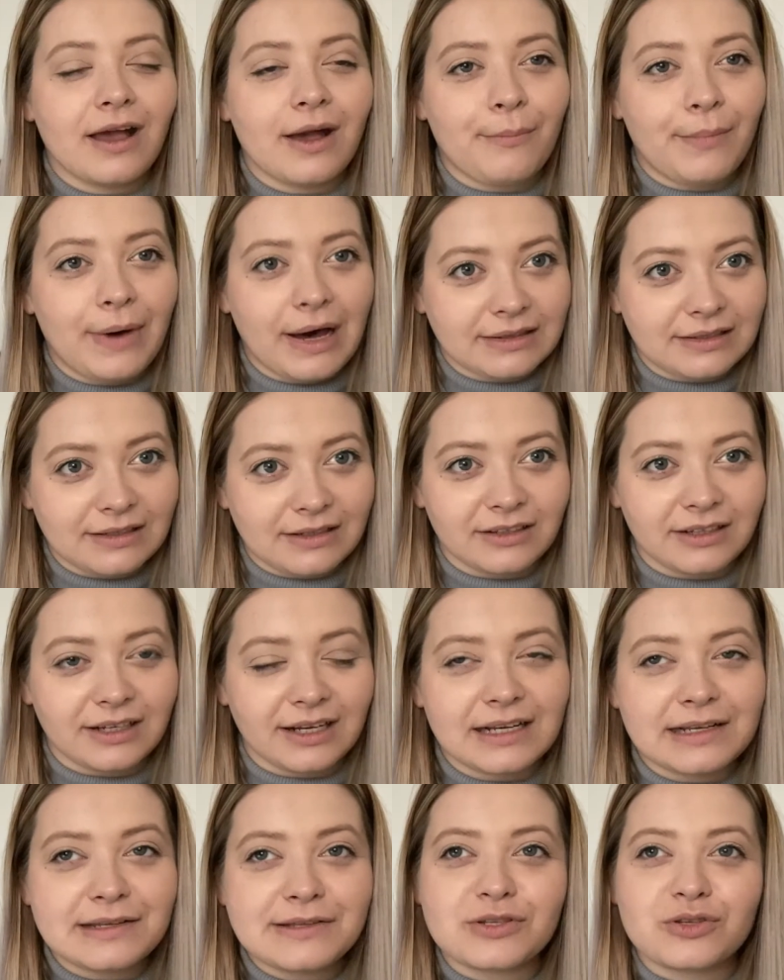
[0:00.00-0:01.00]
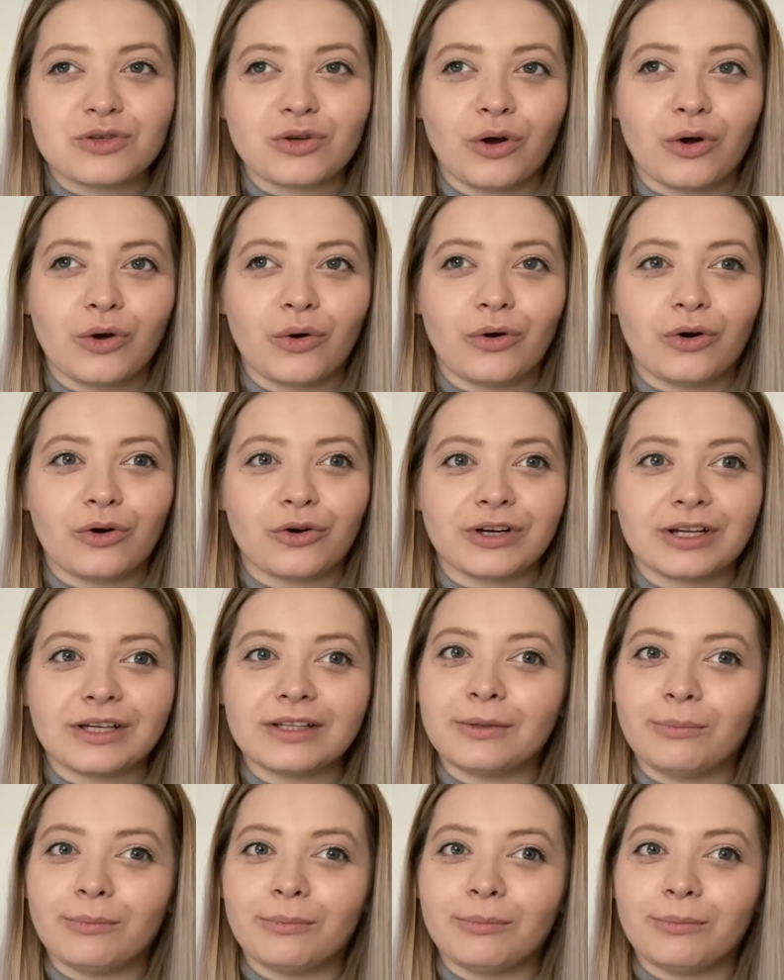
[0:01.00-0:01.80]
material, so already